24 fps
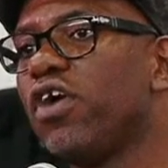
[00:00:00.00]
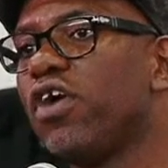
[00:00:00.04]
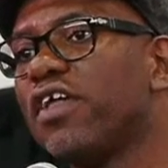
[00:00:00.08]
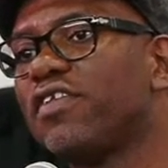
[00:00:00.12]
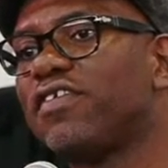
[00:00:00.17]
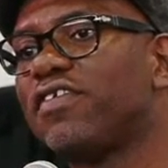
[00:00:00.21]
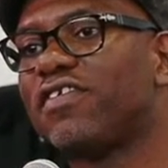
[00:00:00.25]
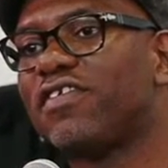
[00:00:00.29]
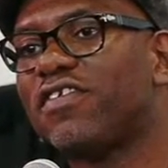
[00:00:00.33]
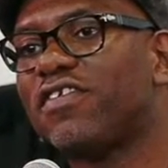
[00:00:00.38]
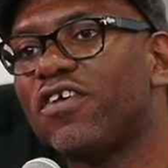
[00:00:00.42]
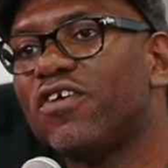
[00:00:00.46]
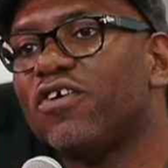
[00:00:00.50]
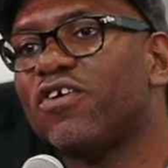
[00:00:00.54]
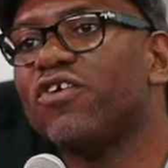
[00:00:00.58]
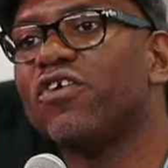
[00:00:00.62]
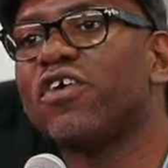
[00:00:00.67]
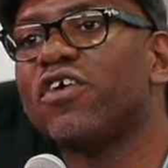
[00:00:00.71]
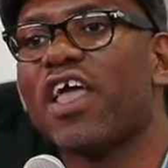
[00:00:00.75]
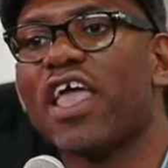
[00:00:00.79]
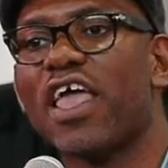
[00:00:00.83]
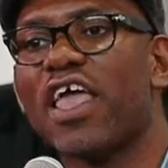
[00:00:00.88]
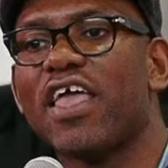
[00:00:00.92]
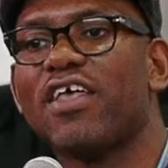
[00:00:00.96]
it
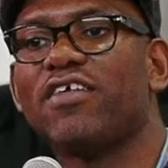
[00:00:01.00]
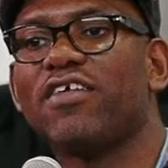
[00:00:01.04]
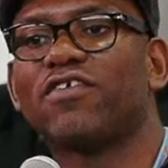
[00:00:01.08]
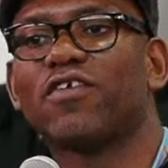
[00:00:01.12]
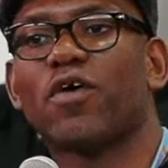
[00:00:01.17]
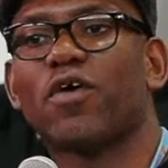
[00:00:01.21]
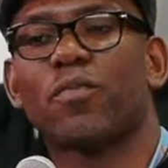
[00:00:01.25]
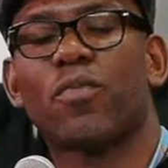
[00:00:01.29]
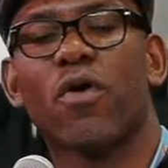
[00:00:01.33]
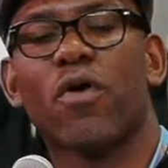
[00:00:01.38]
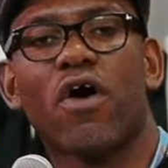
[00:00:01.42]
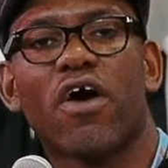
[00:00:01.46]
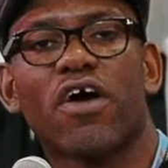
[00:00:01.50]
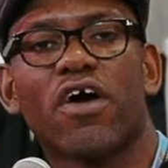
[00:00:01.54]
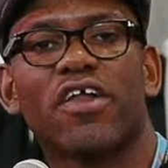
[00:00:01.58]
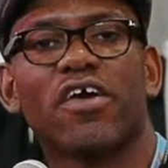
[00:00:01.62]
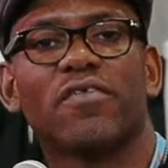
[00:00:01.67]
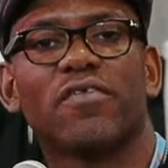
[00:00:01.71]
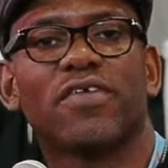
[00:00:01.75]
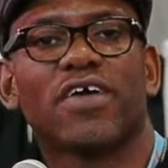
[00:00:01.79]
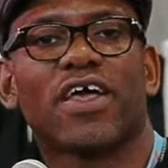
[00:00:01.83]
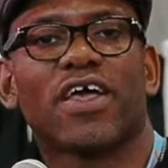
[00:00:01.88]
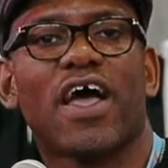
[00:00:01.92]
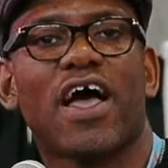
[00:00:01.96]
still is a part
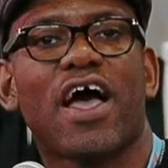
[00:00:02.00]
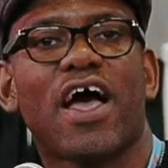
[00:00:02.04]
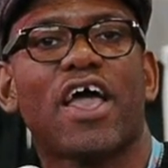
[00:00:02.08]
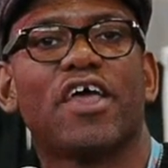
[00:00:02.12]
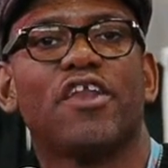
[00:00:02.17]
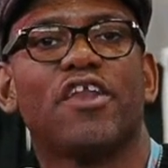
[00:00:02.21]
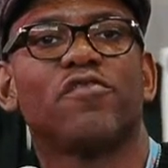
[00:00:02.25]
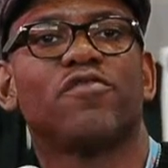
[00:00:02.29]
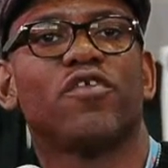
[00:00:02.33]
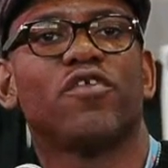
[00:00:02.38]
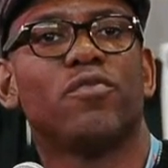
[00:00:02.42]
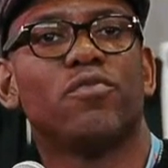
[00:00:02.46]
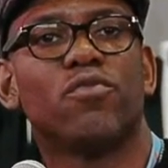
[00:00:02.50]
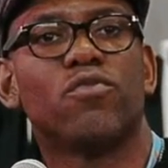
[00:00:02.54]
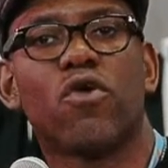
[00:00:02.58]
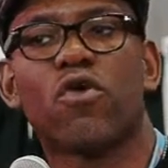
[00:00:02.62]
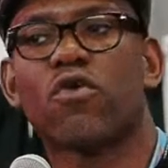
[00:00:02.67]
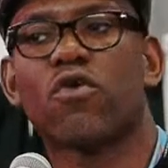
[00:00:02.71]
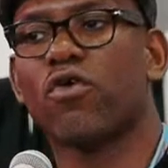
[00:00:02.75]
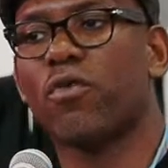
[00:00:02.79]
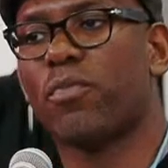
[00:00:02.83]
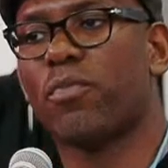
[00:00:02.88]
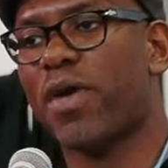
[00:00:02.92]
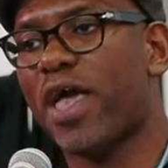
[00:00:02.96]
of a kind of a
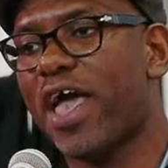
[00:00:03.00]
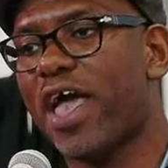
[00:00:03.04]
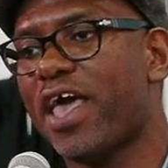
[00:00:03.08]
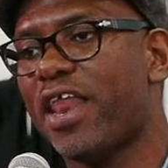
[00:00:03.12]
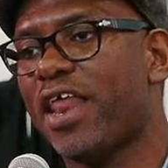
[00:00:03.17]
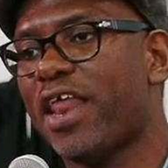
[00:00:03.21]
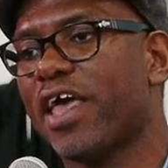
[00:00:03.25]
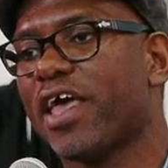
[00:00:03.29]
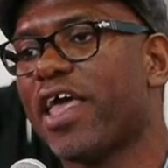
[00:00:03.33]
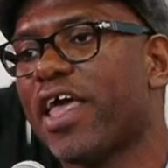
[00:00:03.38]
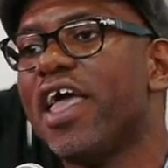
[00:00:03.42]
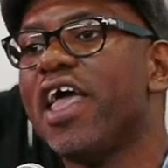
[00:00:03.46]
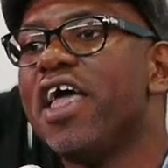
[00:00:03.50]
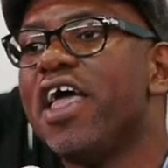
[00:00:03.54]
moral panic